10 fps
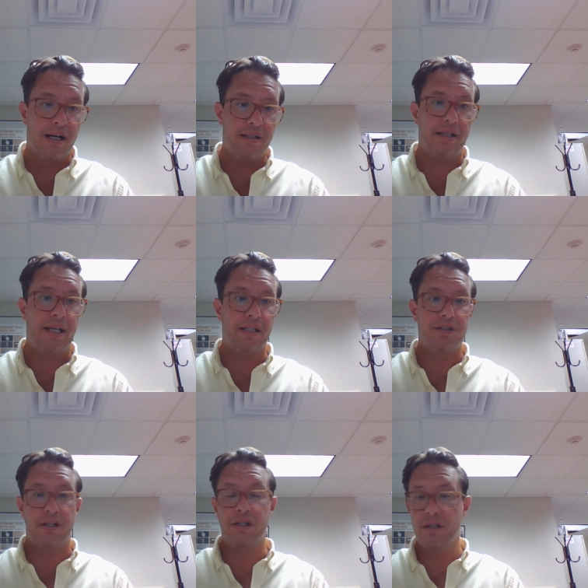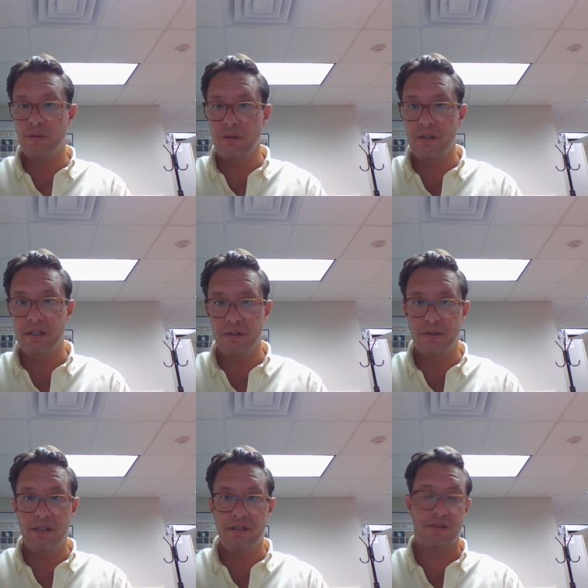the English and Iroquois
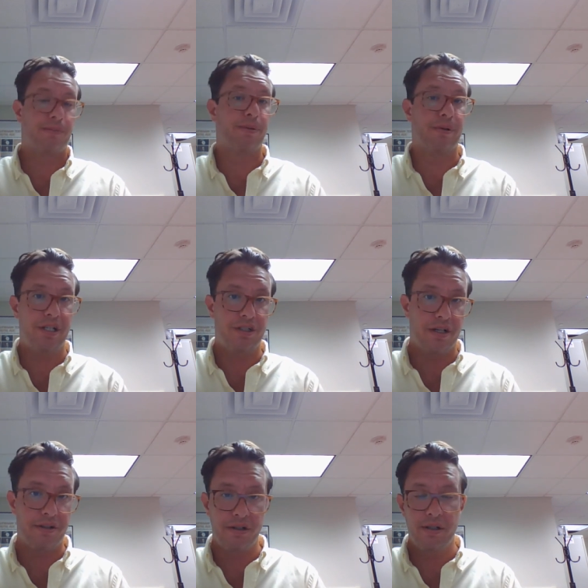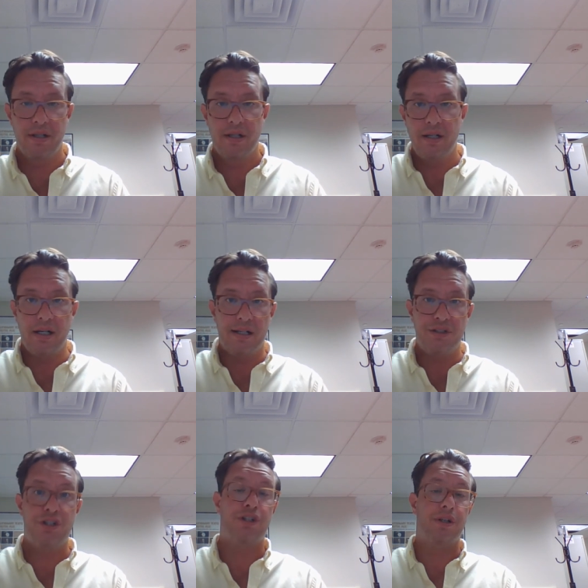agreed to support each other
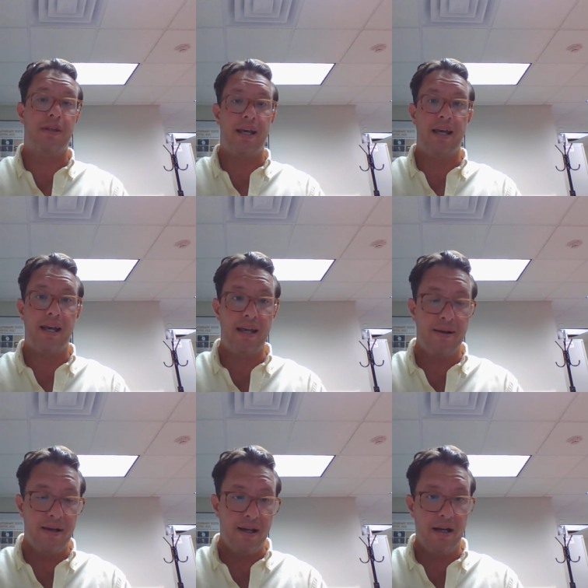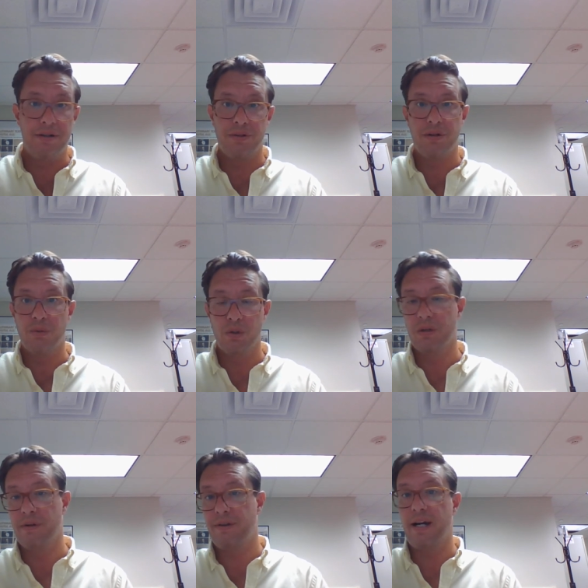should they enter a
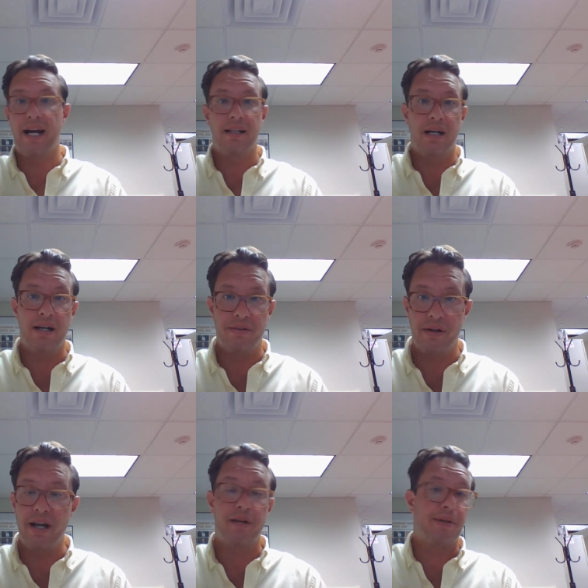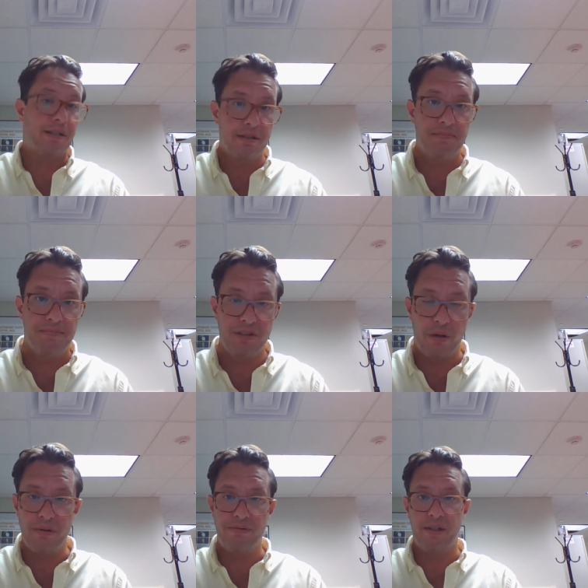war with their enemies.
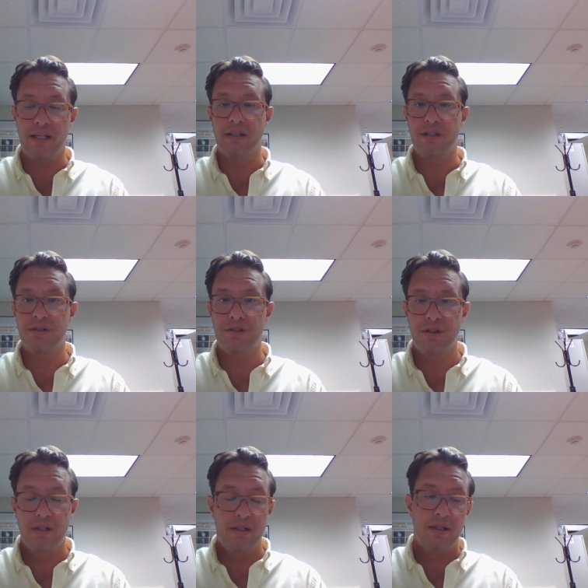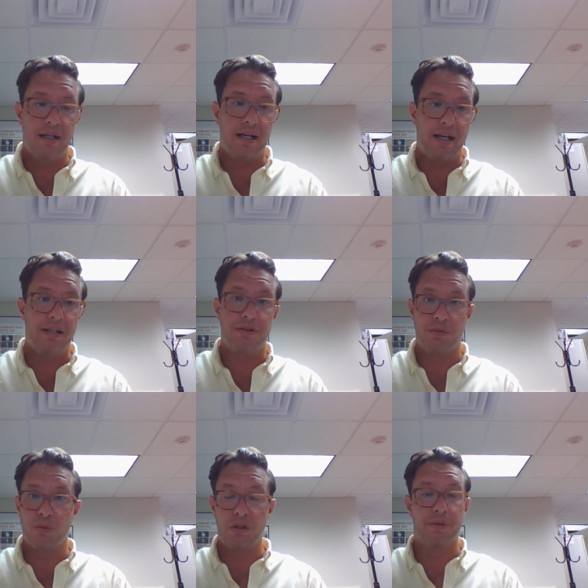So if the English
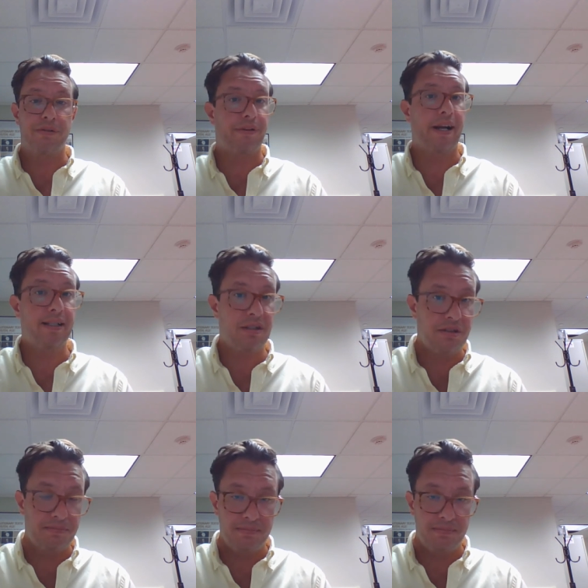entered war with France,